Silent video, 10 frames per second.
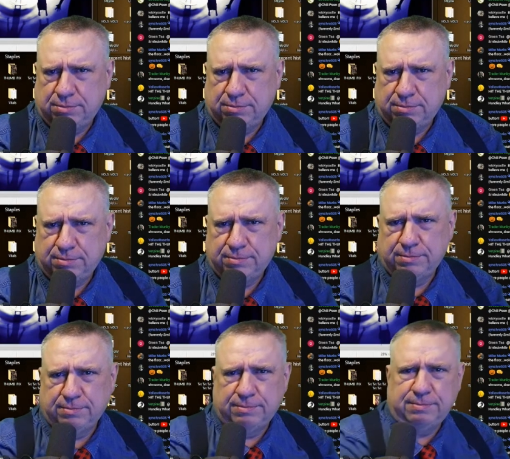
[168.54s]

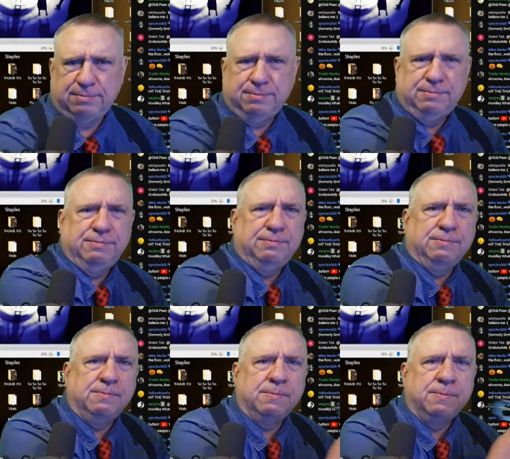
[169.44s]

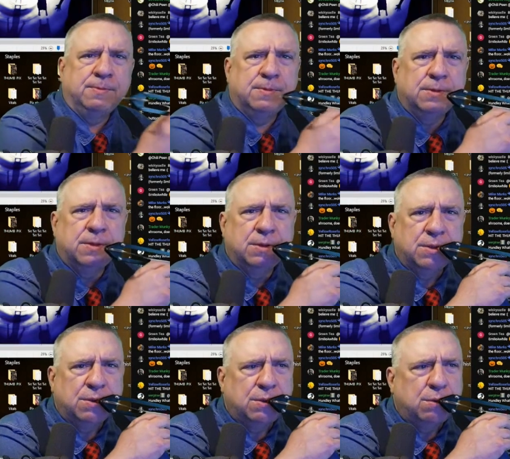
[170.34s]

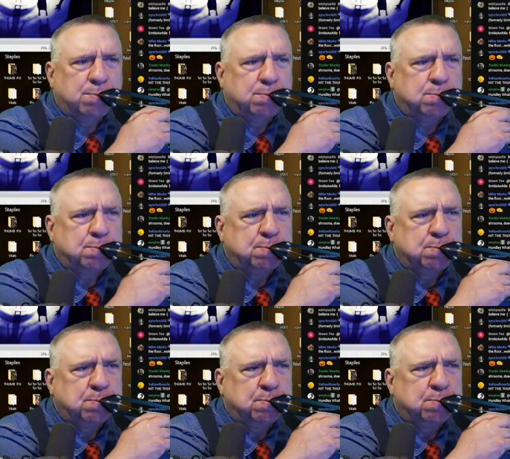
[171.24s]

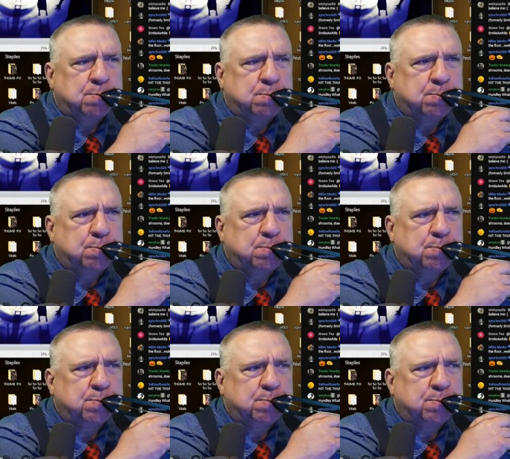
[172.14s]

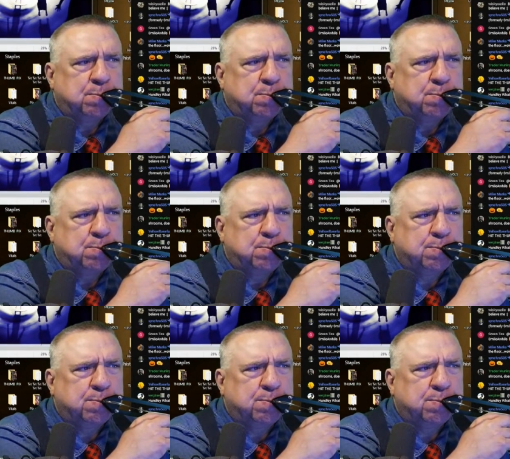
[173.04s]

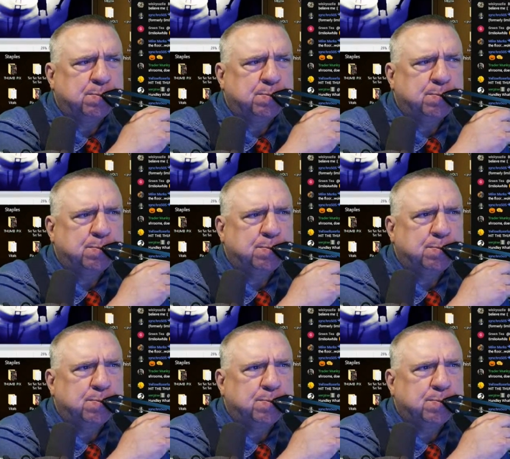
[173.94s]

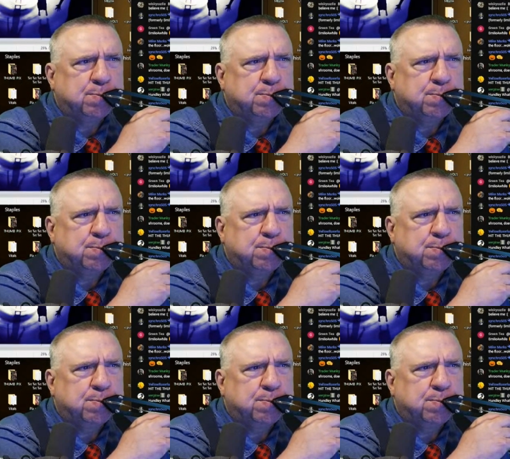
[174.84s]
No one is speaking in this clip.